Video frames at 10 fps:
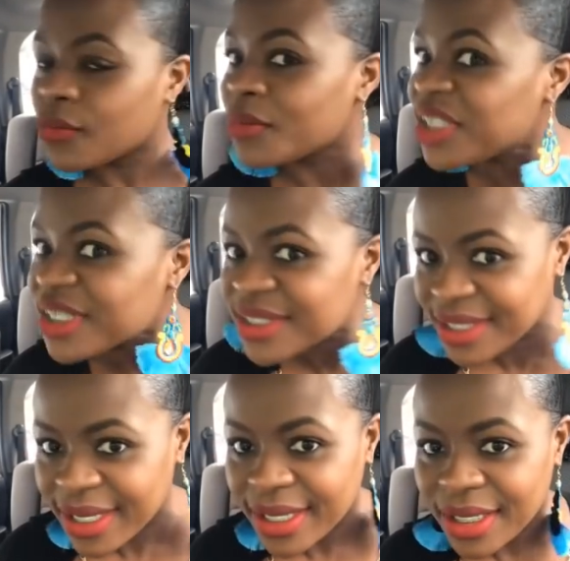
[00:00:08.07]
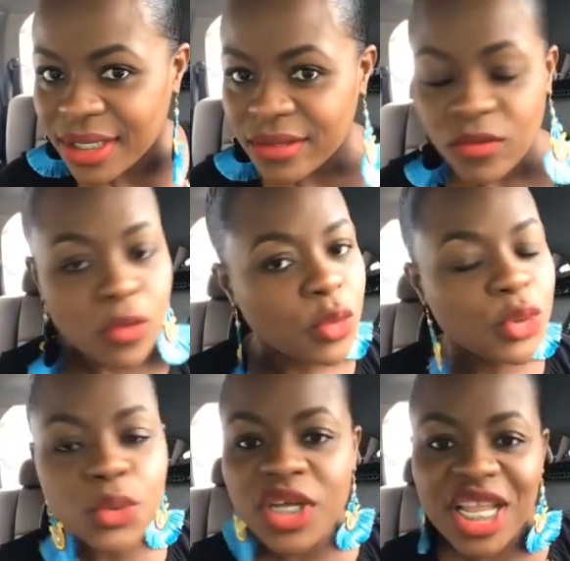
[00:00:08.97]
Let me just say,
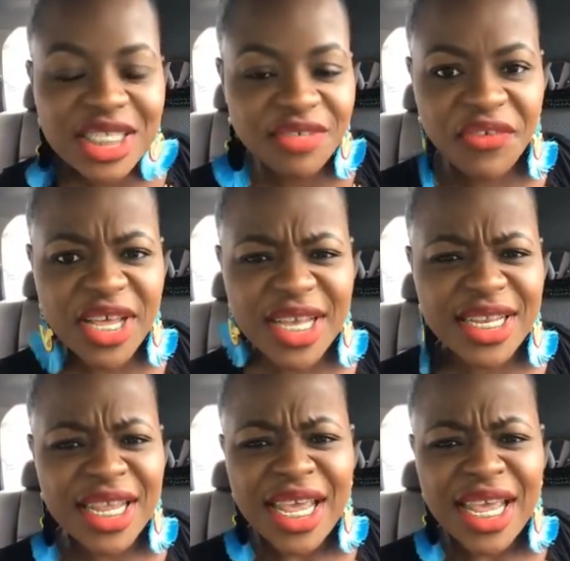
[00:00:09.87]
too classy for that.